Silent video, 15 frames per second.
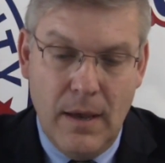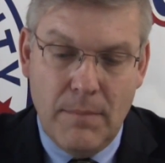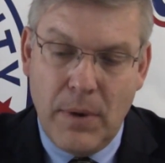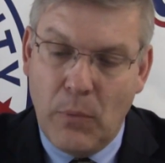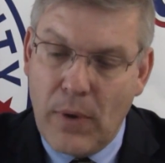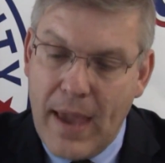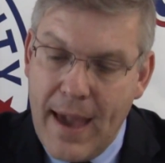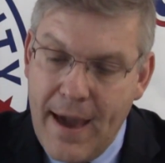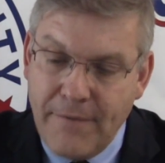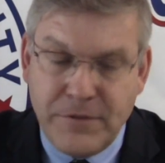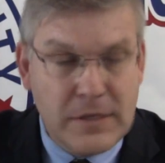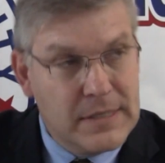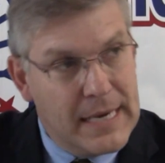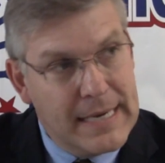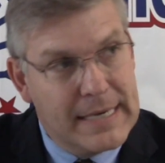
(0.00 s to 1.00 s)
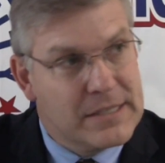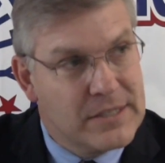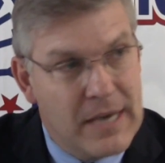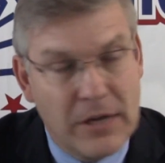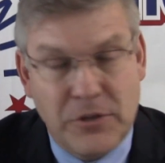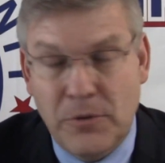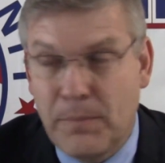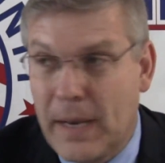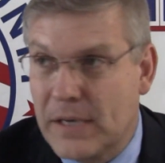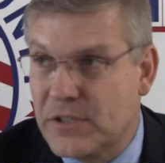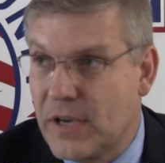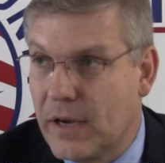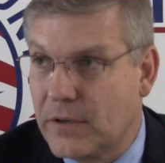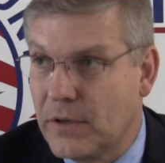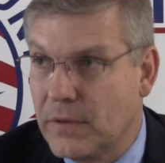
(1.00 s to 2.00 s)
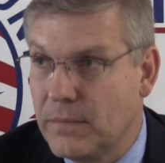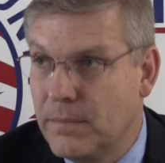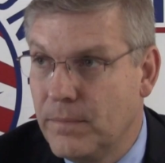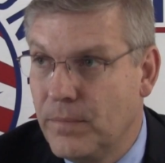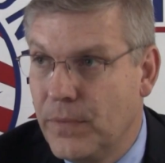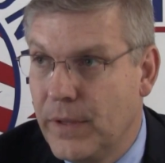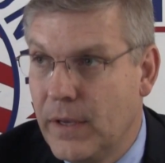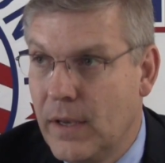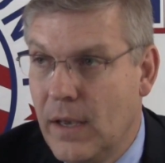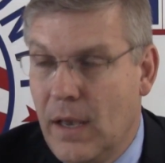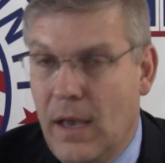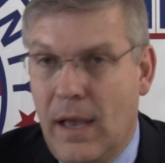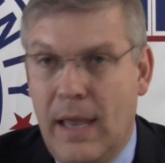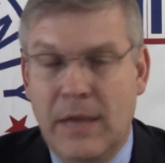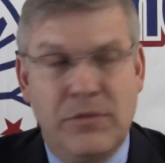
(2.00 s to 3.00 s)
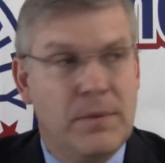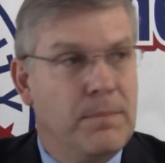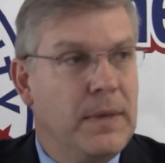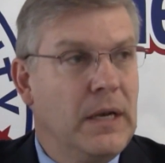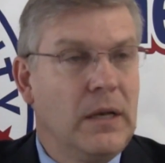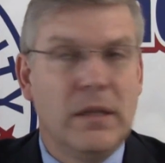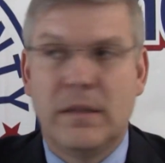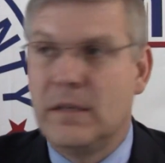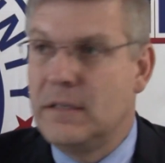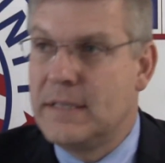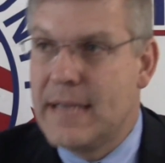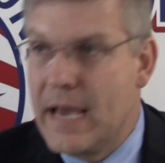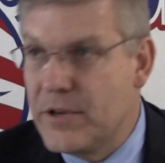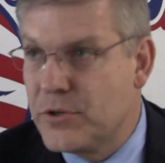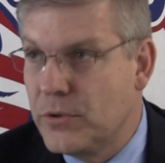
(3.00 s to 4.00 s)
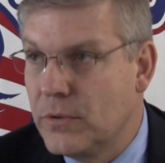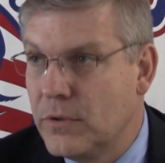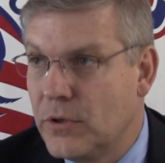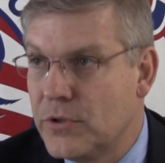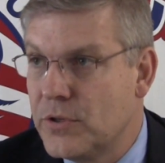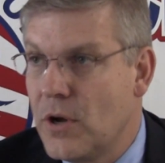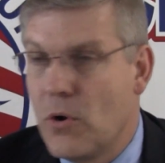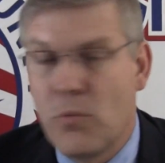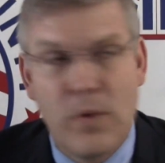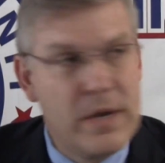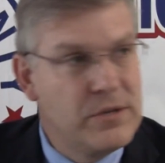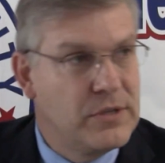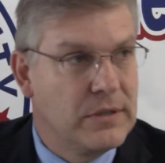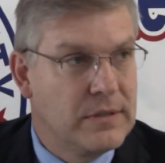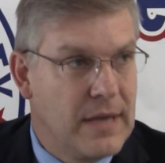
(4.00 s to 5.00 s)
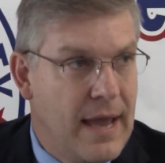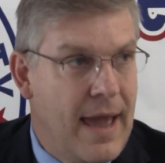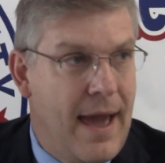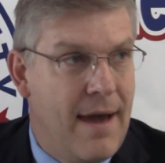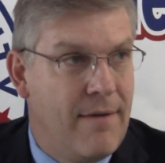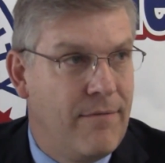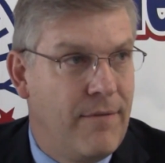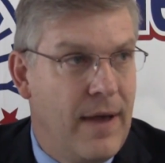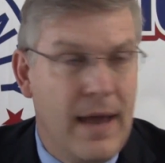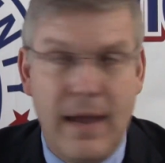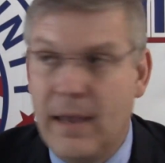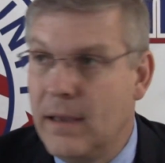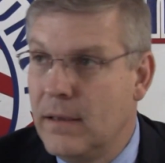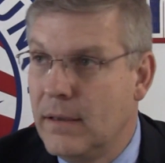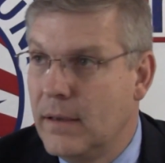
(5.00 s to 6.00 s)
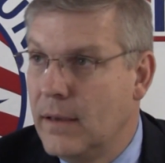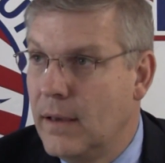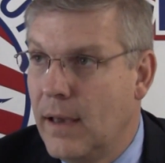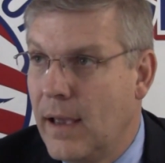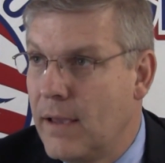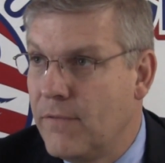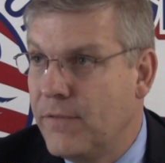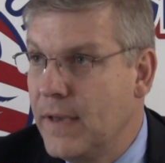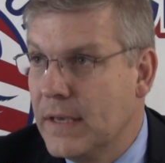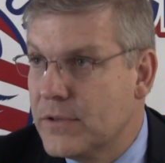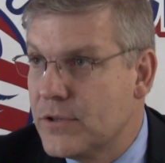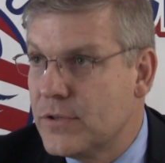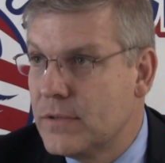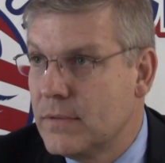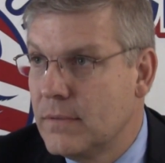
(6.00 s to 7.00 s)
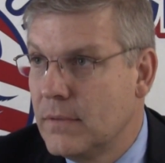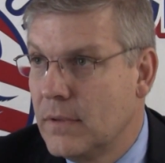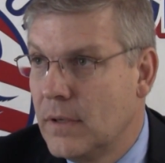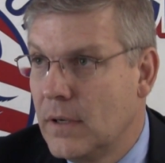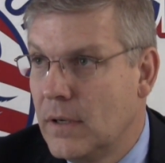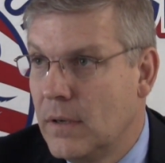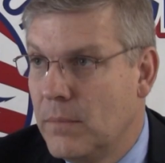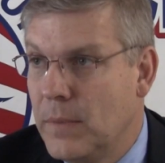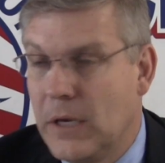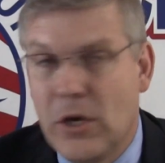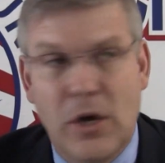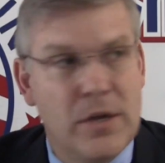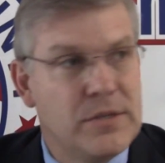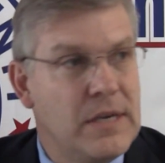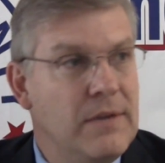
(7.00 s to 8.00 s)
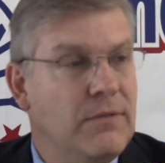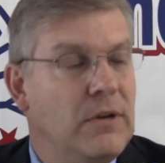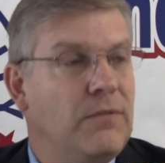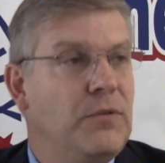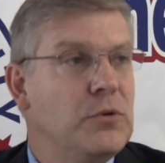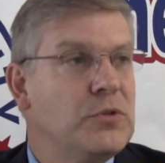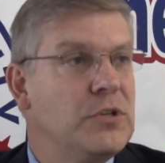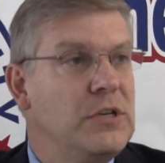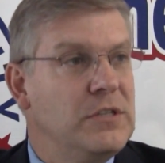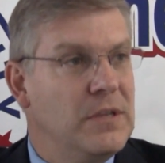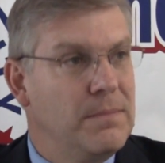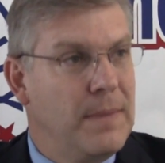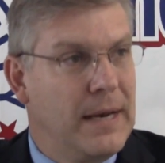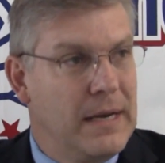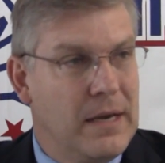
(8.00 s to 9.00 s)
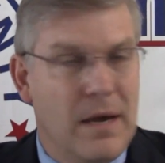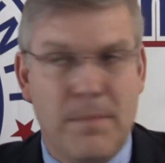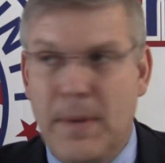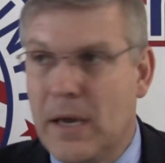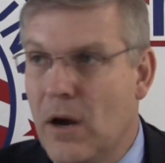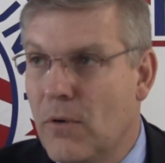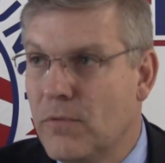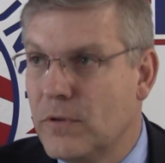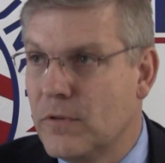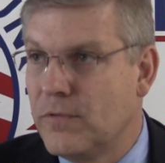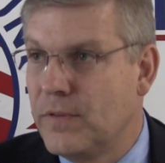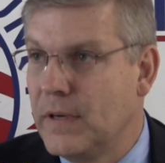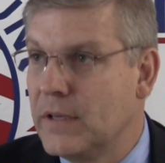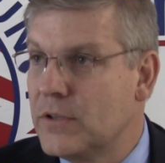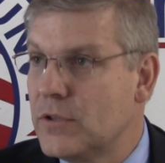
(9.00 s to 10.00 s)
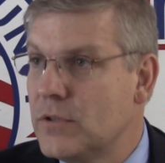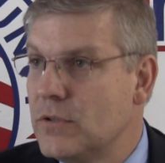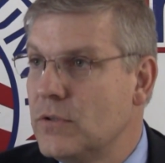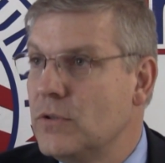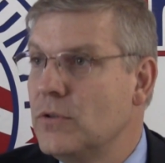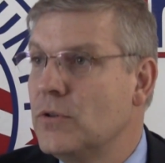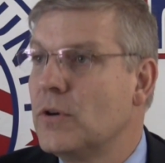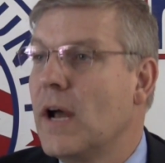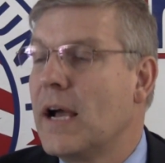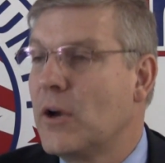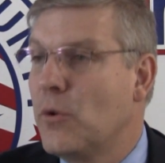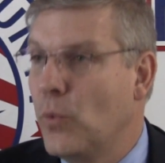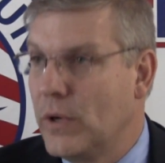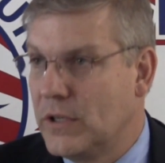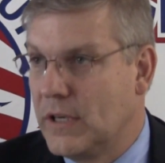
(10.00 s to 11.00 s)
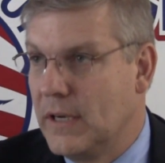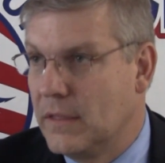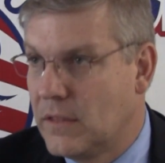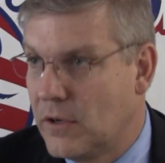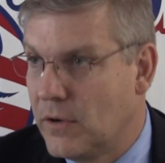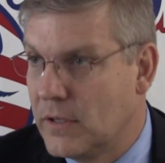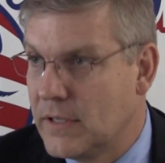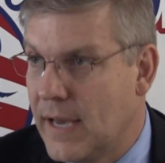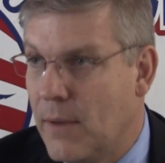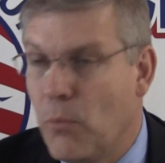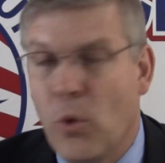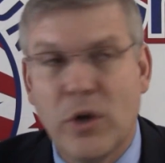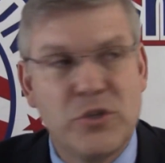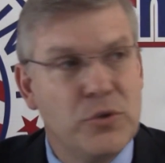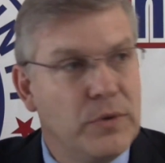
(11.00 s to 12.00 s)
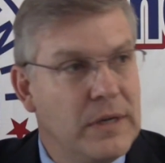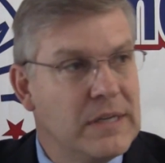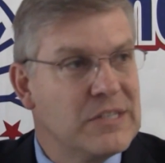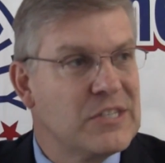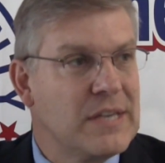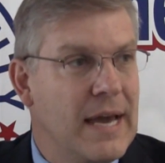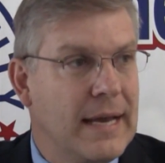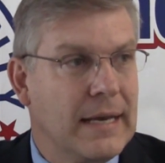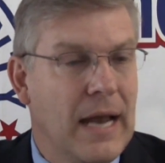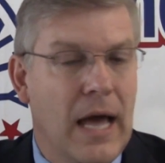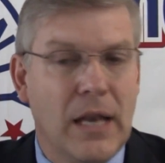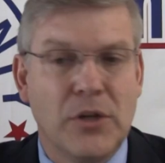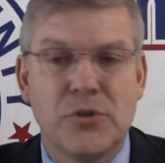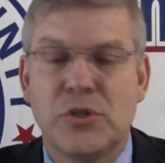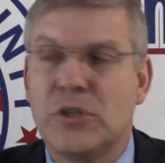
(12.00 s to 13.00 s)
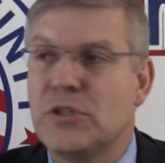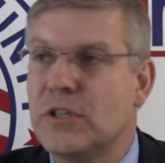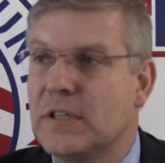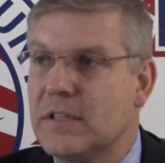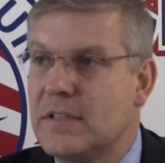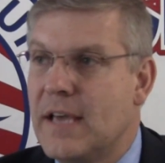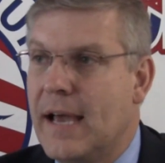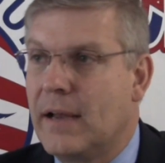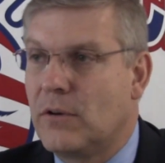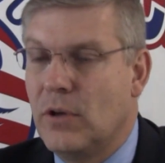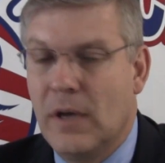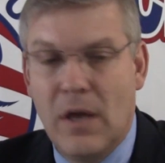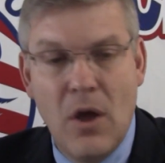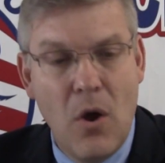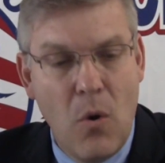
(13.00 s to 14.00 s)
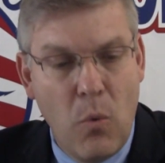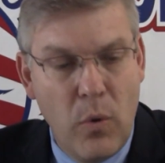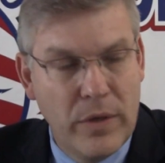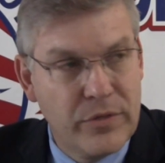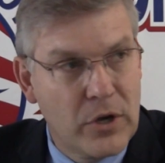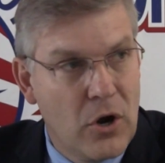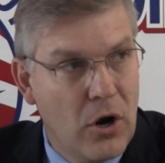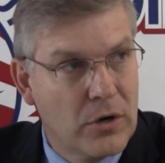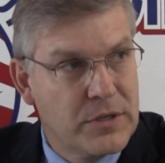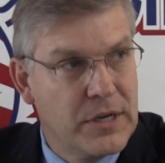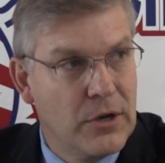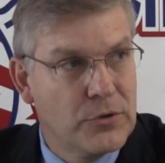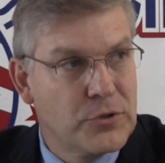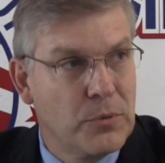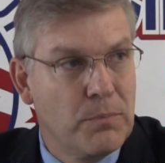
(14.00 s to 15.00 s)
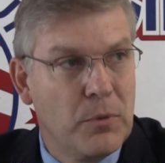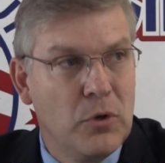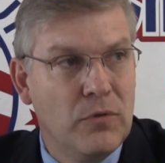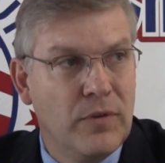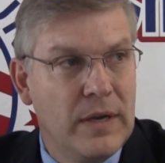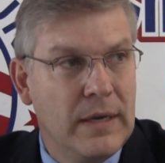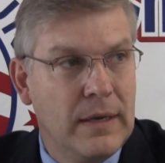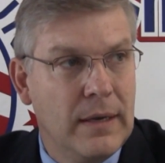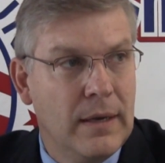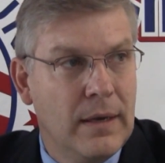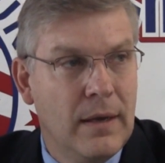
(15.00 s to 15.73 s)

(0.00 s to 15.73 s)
But we have to take it sector by sector. In the middle of the desert, there's no reason to have a fence, because even if you see somebody coming over the fence, you're not going to get there in time. What you need is technology to detect when the cartels are moving